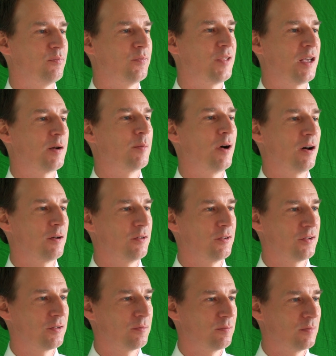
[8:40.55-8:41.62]
data
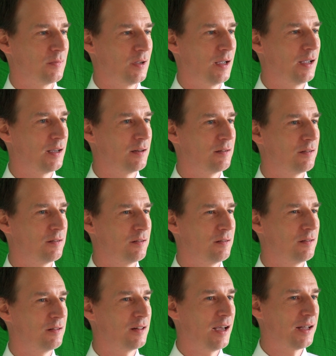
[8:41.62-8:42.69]
models, and
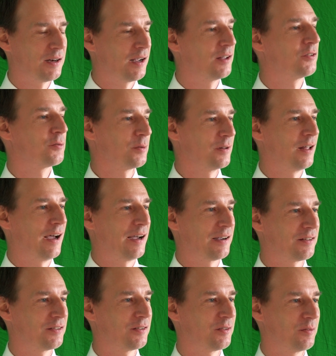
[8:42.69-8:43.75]
that has
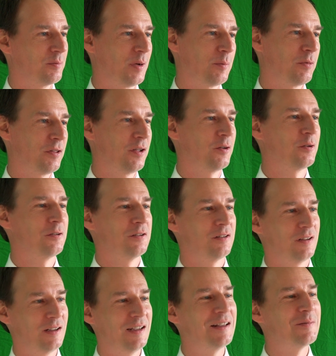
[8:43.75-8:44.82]
relaxed. Remember the old
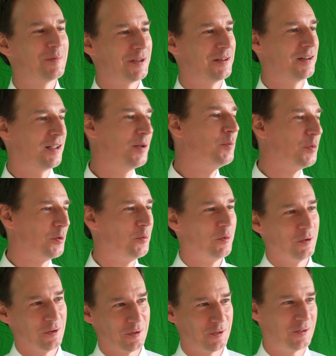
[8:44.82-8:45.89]
Inman-Kimball
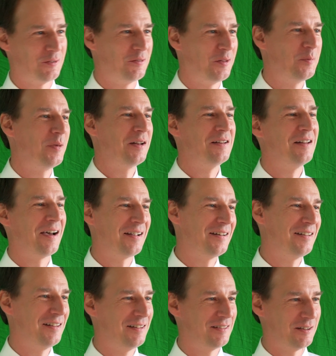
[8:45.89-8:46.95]
wars of the
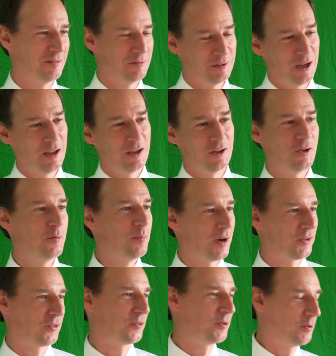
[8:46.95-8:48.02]
mid-90s of you
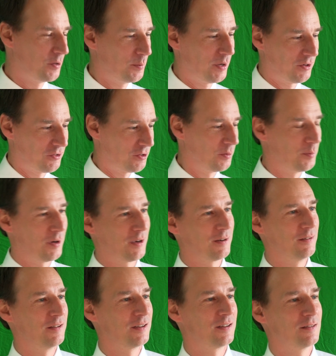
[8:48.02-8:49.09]
must do dimensional
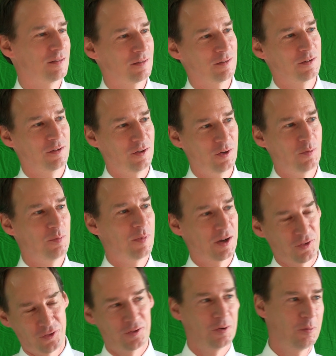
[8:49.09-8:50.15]
modeling, or you
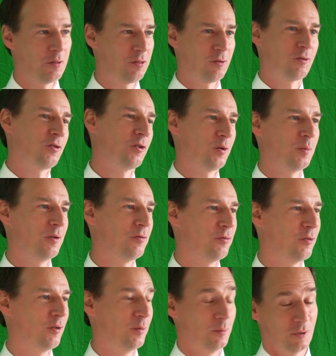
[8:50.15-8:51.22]
must do third normal
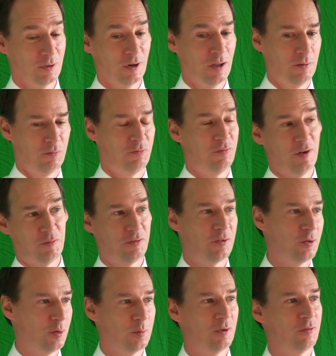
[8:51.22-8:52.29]
form, or fifth
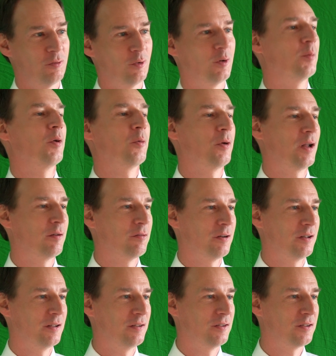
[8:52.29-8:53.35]
normal form, or whatever
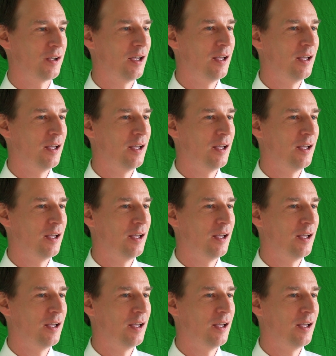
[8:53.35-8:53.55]
it is.